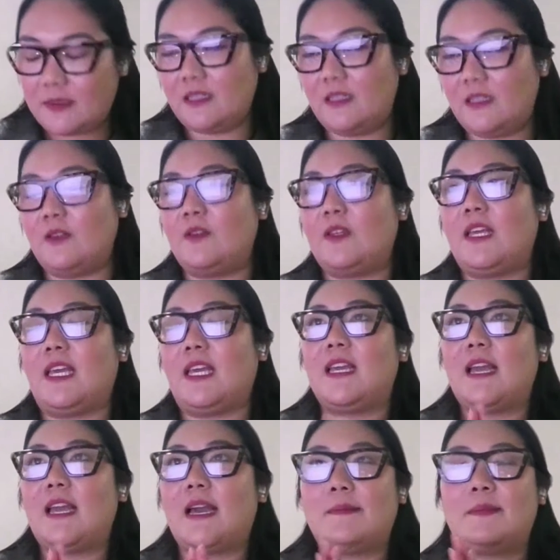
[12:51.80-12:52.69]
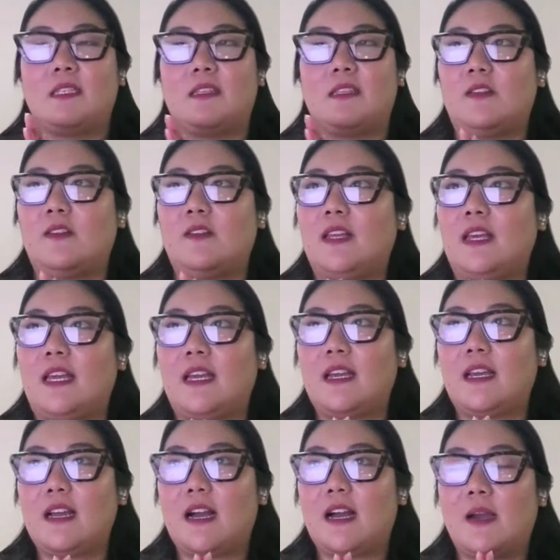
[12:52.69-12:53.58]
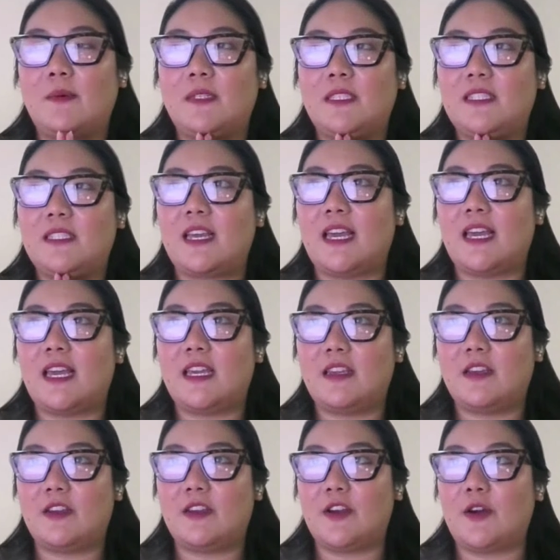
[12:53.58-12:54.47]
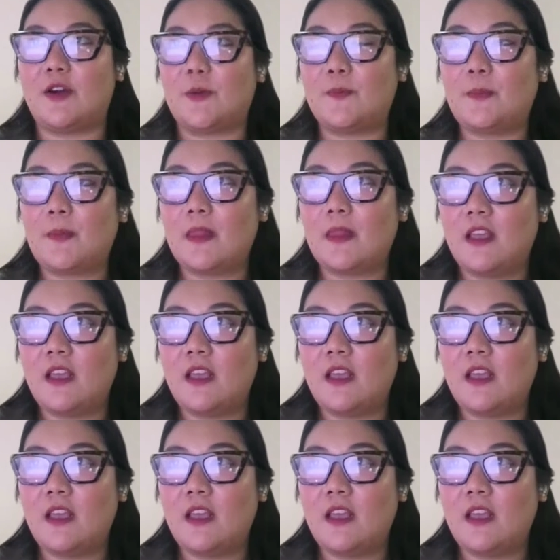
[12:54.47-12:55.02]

Absolutely. Absolutely. I would say, you know,